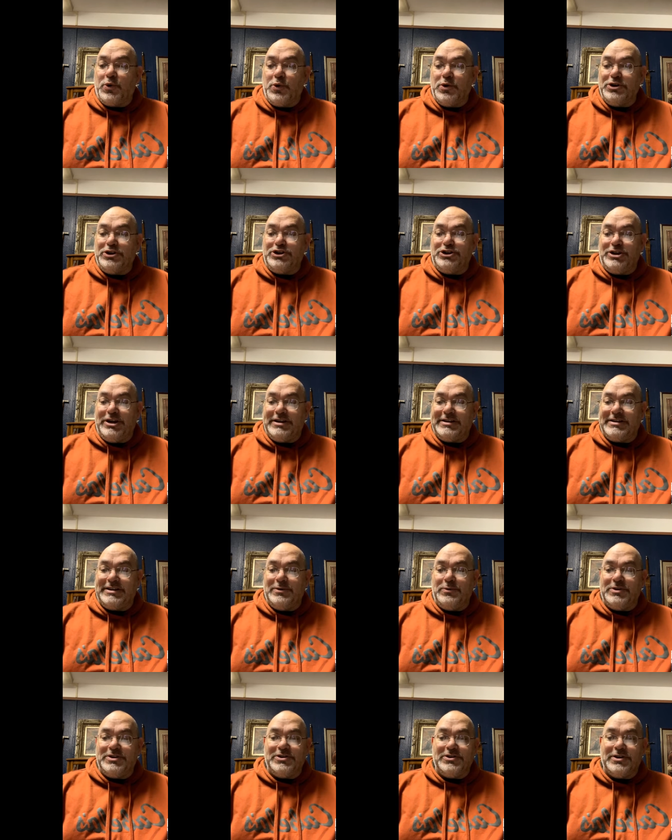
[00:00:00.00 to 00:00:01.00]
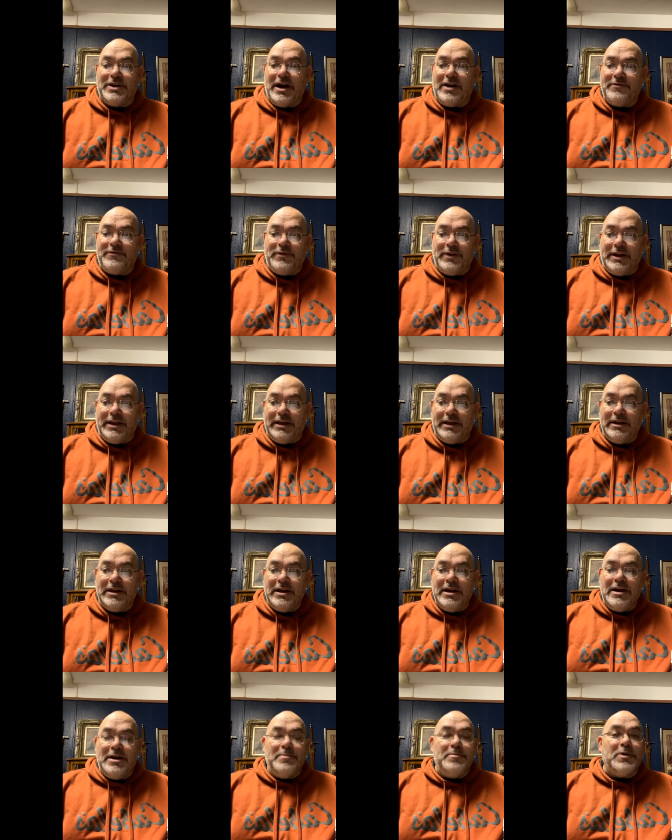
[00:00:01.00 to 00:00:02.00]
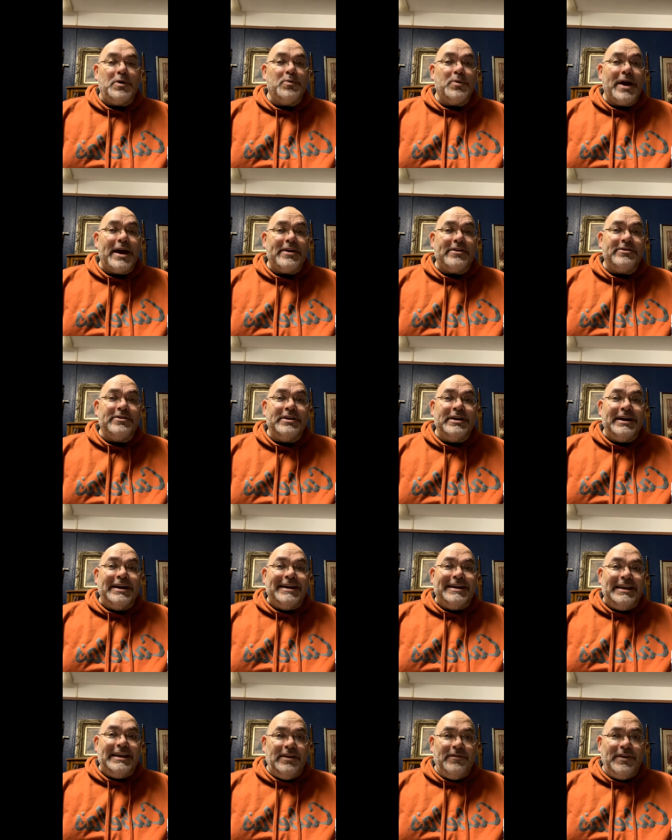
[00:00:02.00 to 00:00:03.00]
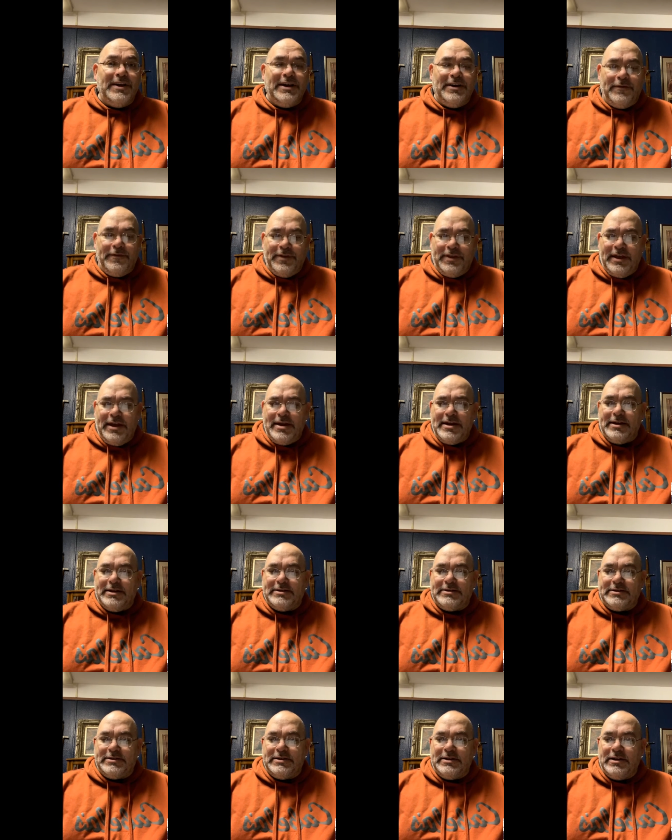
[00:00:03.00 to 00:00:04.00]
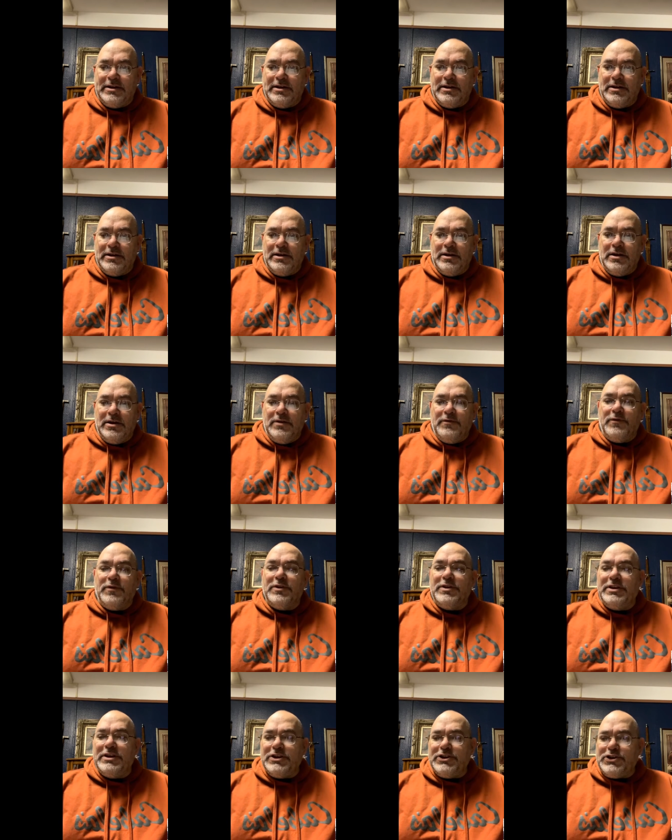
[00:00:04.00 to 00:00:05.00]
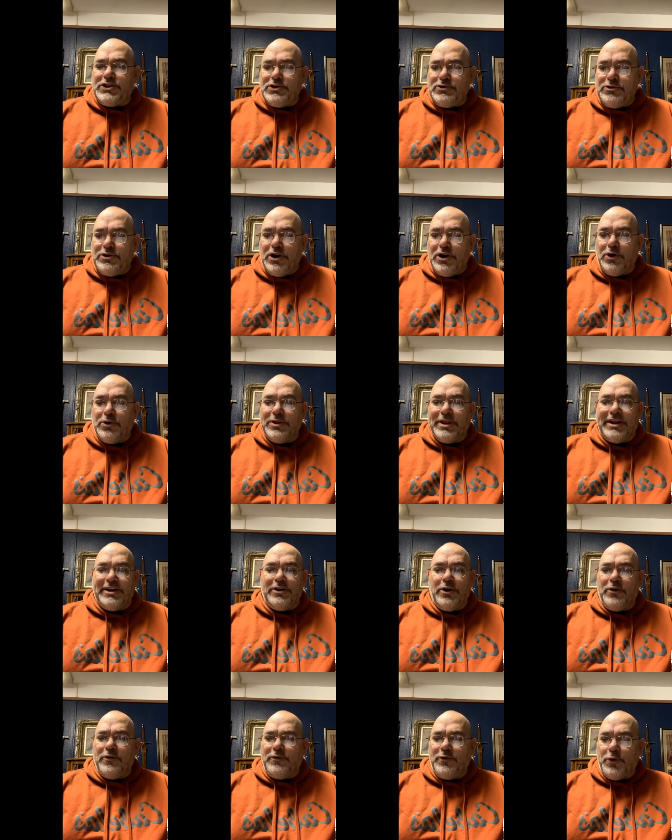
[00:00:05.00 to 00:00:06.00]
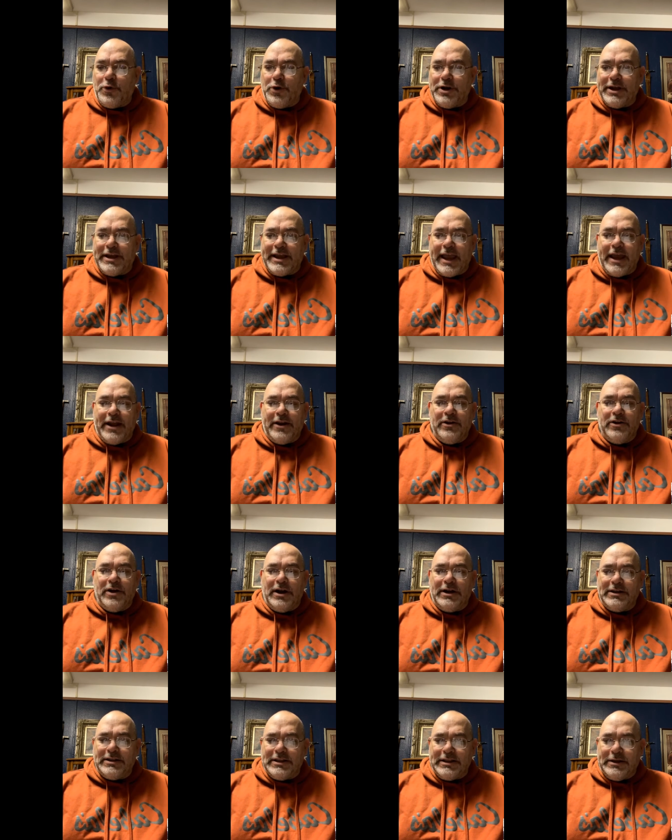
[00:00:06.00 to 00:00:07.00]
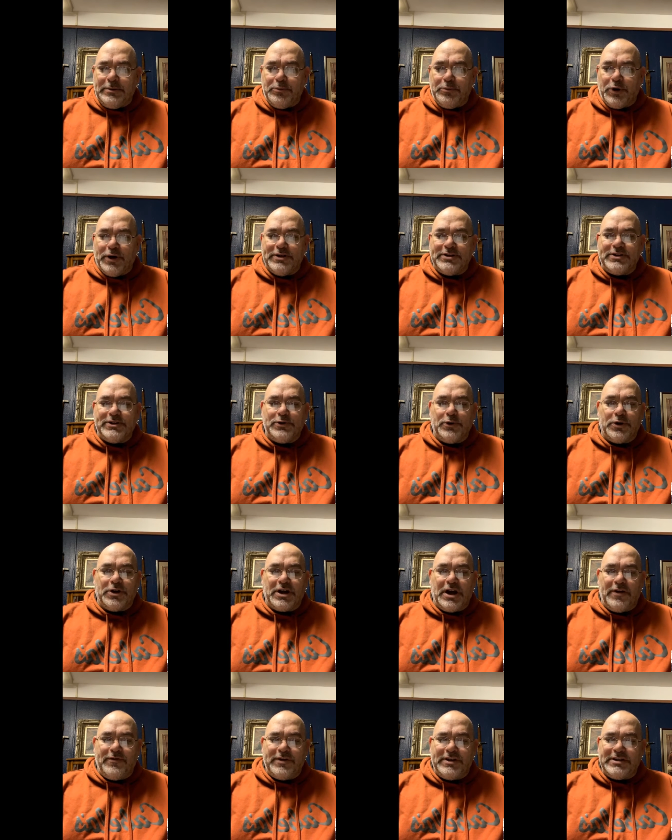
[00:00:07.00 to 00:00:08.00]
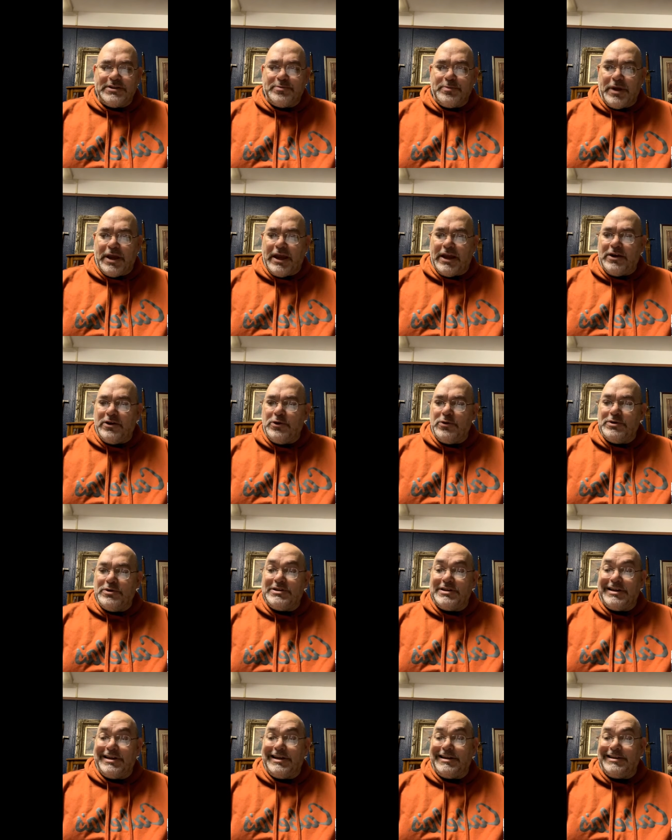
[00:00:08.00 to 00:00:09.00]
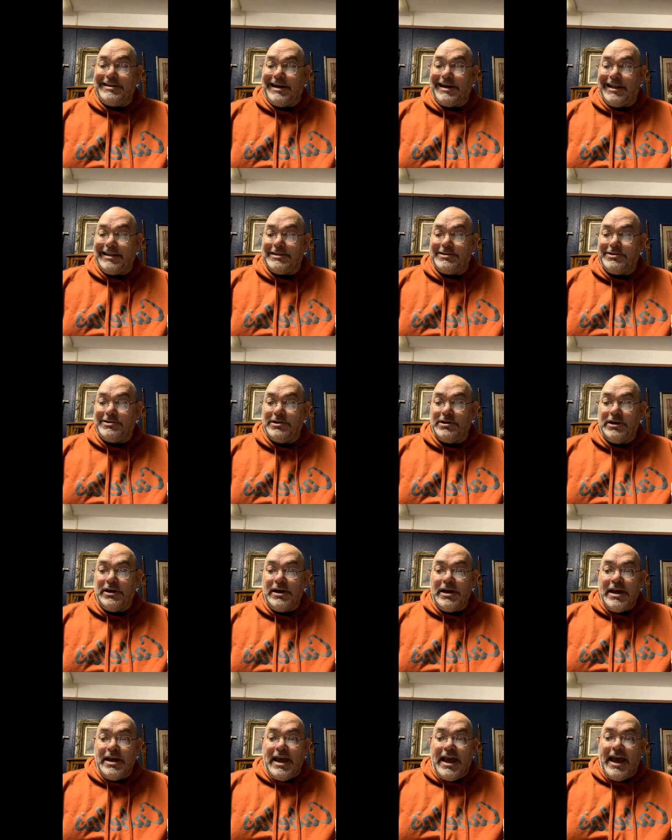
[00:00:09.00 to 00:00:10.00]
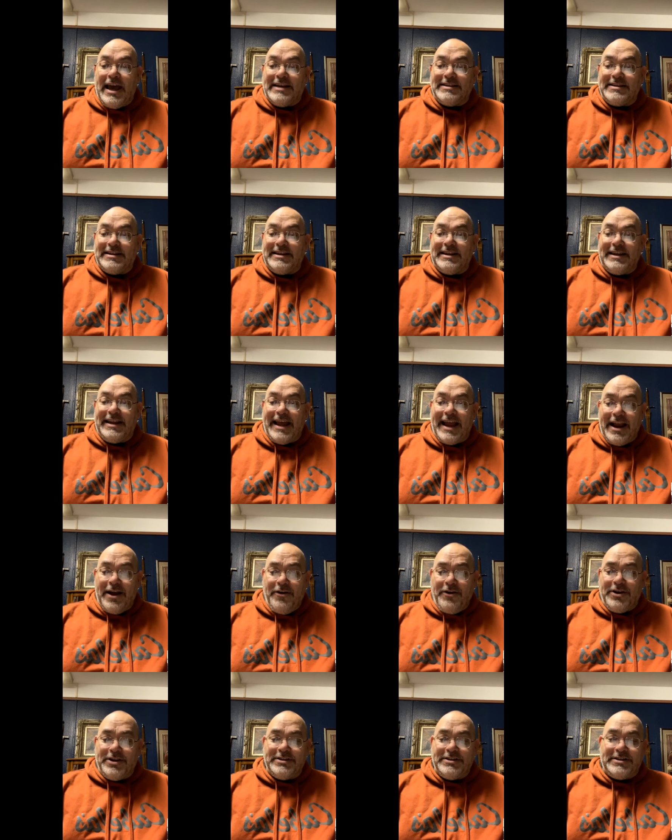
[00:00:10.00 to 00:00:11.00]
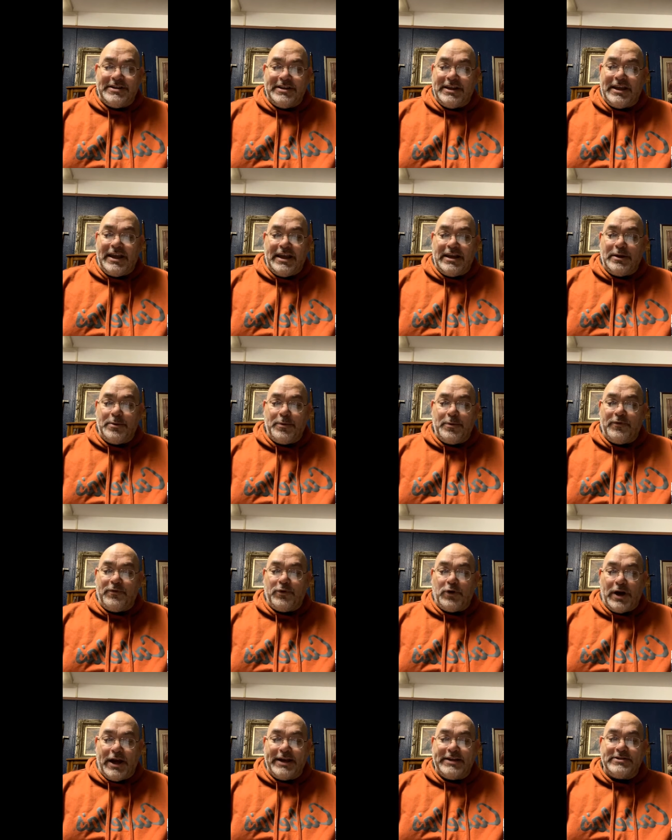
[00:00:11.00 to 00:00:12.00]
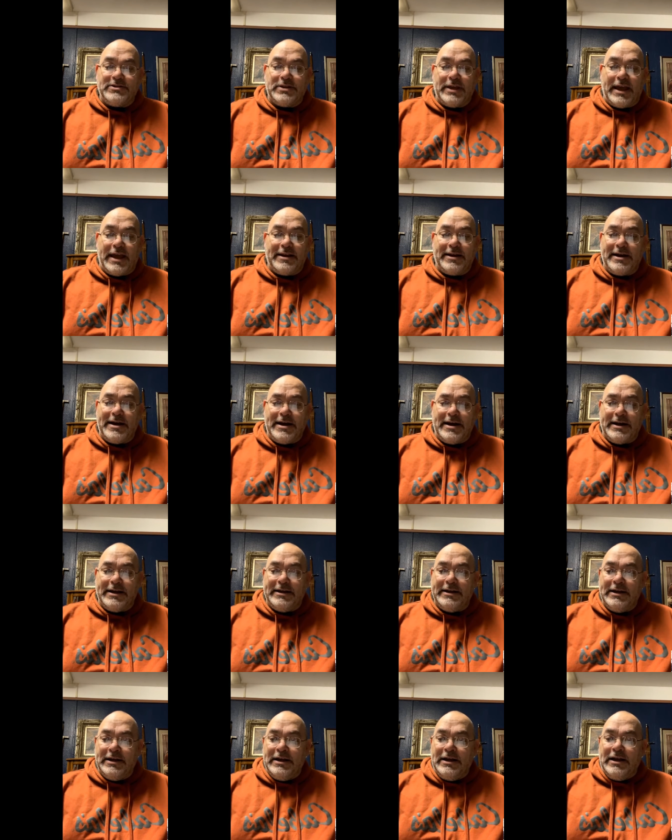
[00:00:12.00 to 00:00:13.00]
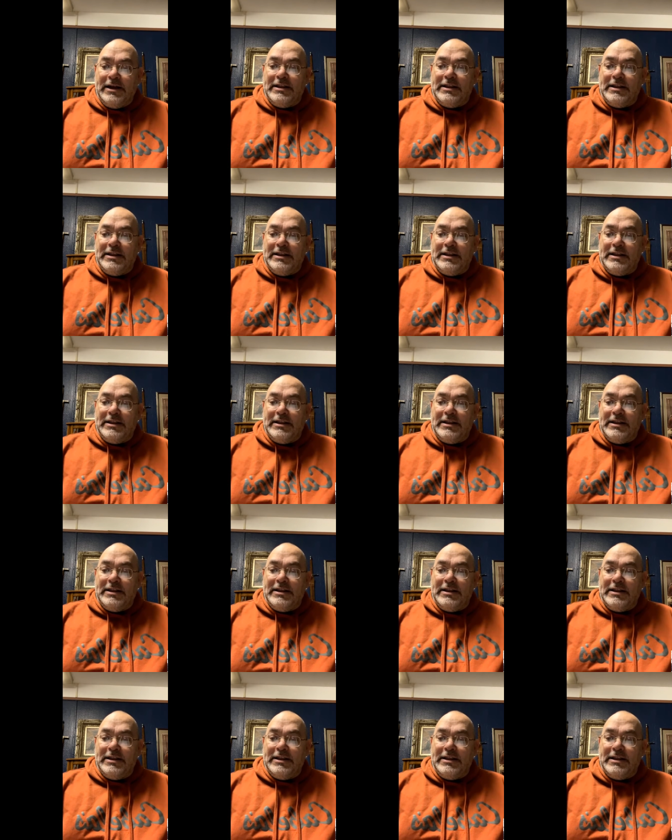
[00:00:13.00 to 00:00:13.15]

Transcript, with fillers: nor coarse jesting, which are not fitting, but rather giving of thanks. For this you know that no fornicator, unclean person, or covetous man who is an idolater has an inheritance in the kingdom of Christ and God.